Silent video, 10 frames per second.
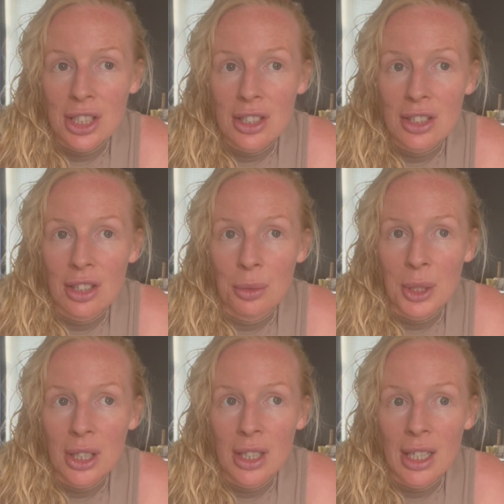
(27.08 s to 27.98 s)
so we
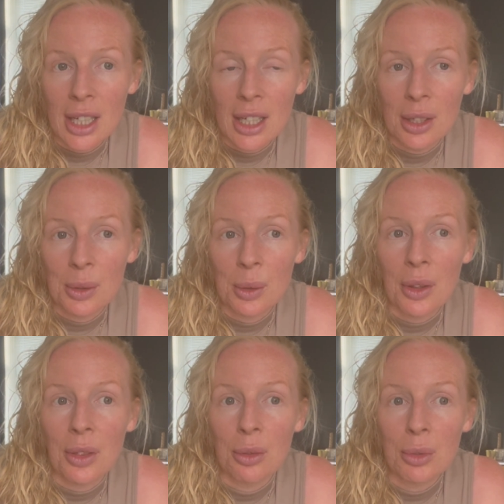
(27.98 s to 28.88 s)
are now
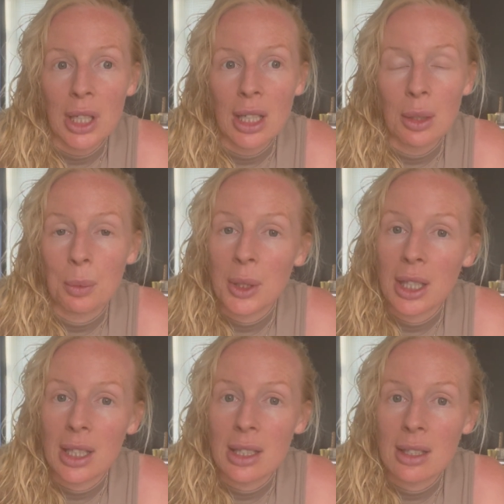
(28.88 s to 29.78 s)
3
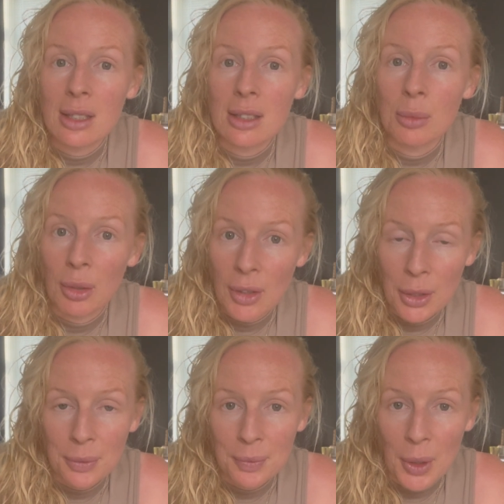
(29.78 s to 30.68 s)
weeks
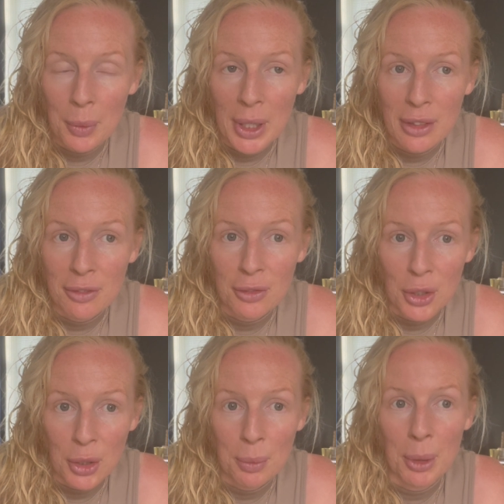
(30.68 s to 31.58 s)
tomorrow away
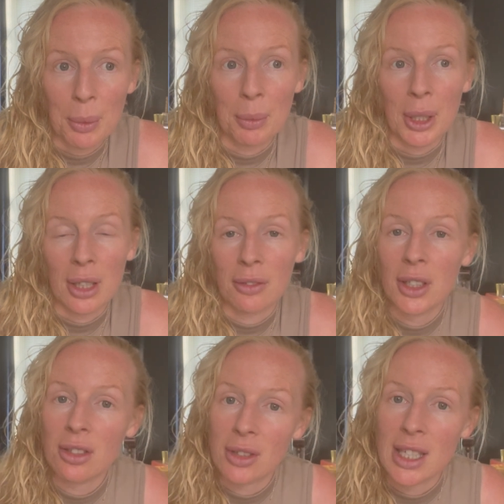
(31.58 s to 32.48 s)
from my
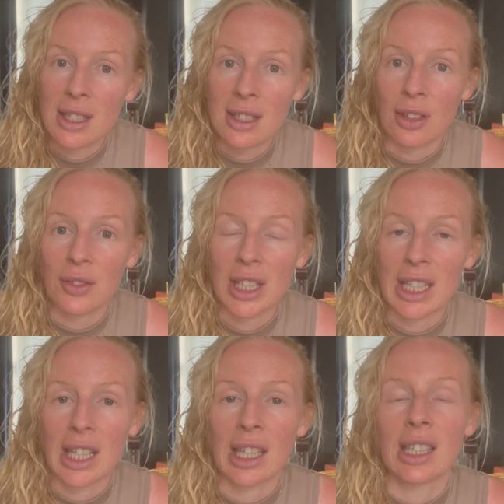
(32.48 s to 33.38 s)
first race of the
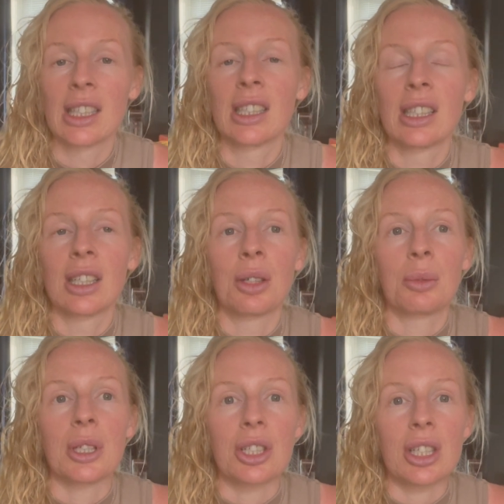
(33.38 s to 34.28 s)
year,
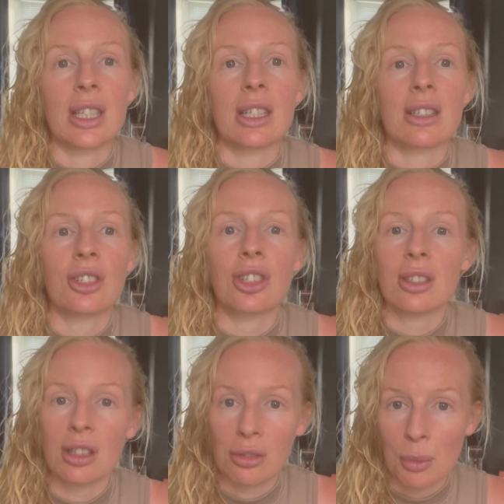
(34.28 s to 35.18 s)
which is just
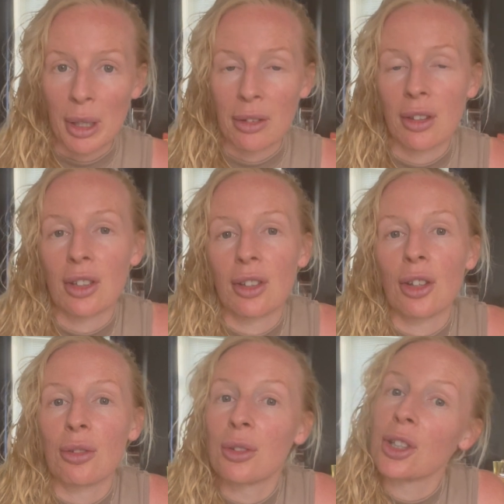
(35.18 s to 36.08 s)
under a marathon
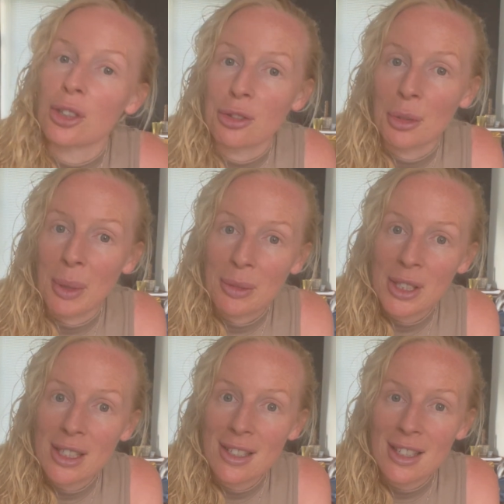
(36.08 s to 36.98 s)
through the Austrian
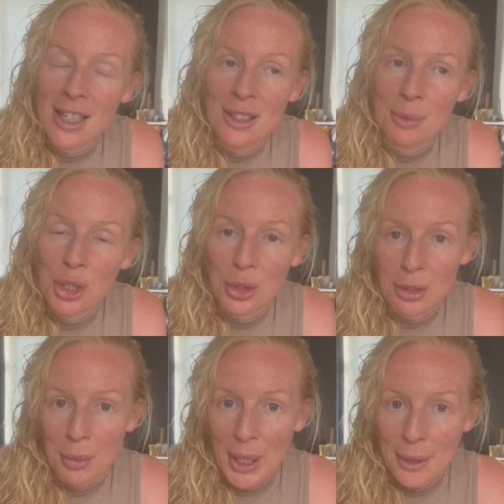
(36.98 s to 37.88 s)
mountains, as I'm sure you're
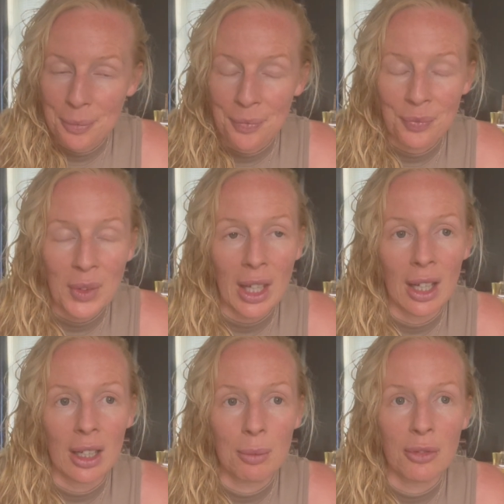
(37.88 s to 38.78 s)
aware.
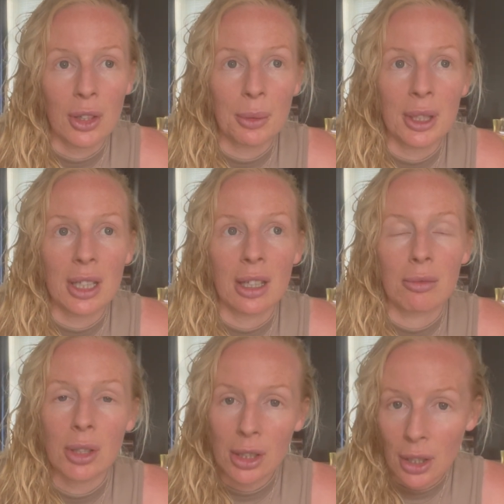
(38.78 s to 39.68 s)
I'm following a
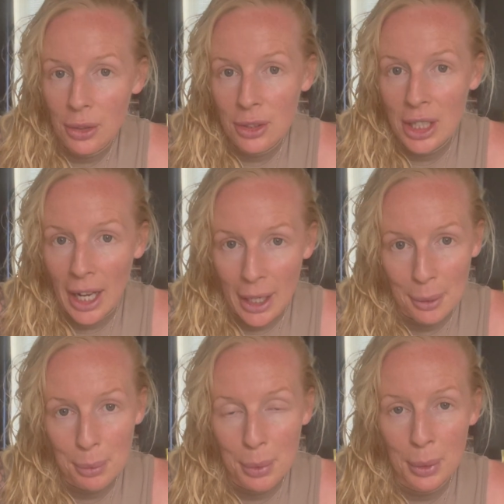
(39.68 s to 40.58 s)
runner coach
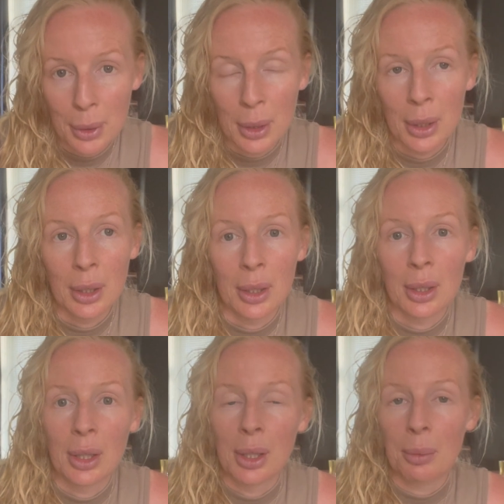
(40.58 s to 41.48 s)
app
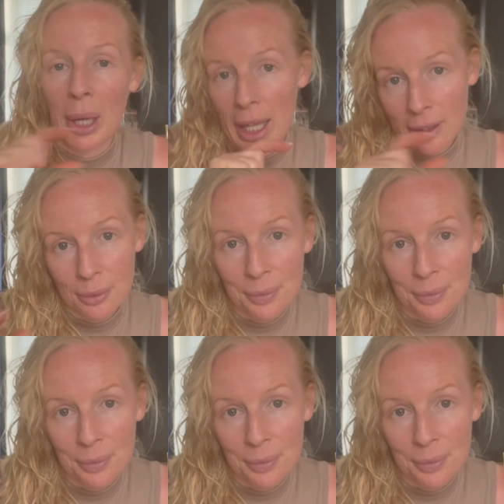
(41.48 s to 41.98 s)
plan,